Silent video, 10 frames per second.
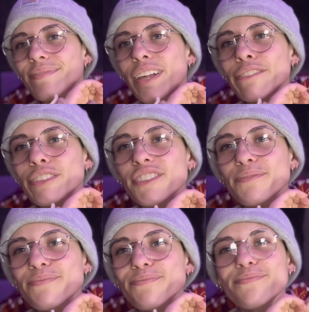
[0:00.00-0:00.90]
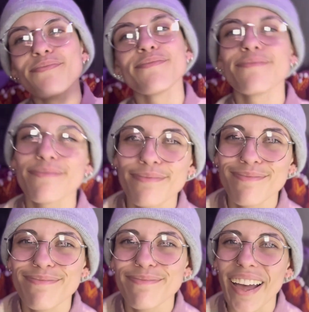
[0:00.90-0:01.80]
Love you.
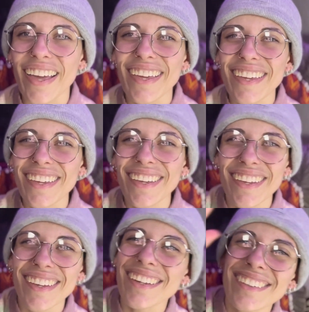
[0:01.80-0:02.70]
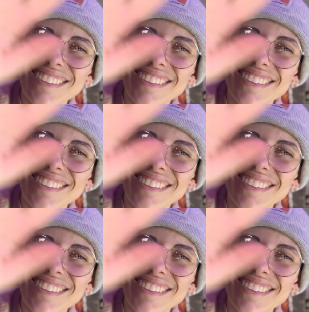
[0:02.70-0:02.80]
Bye.